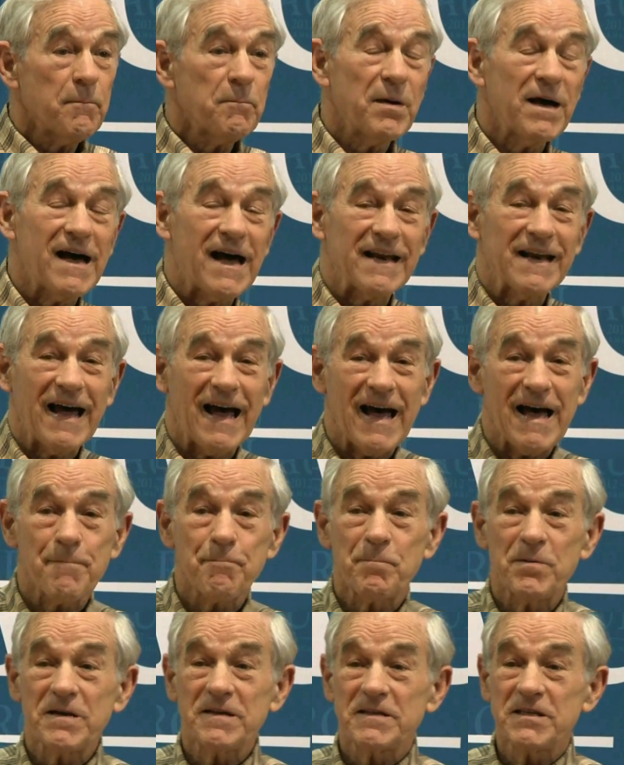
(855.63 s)
But
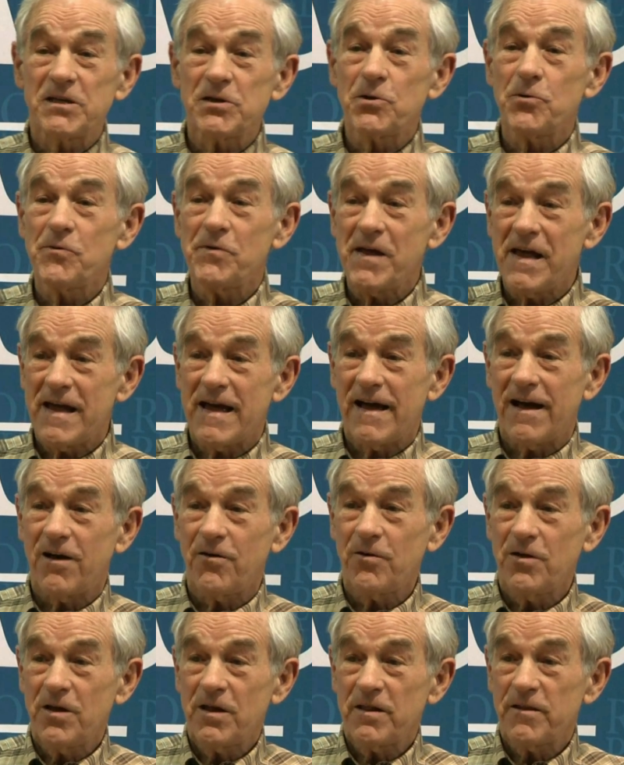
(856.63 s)
up until
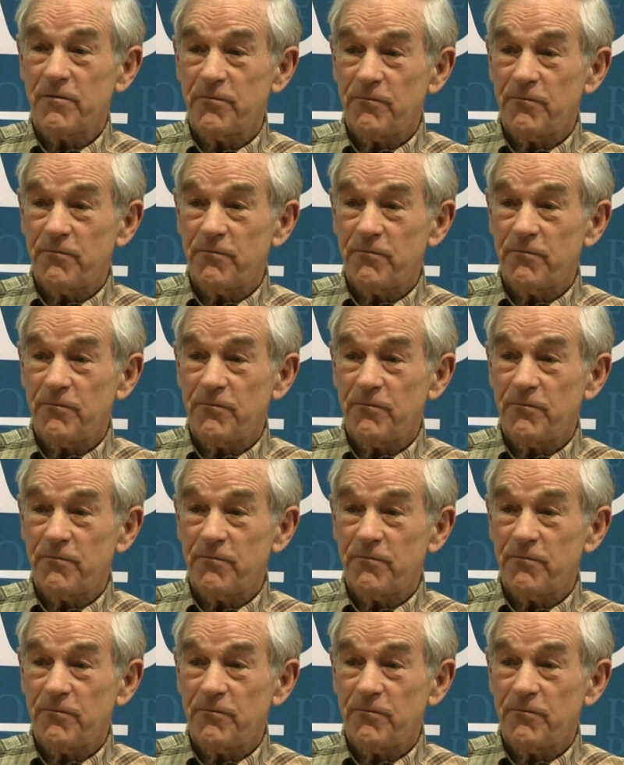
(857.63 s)
now, the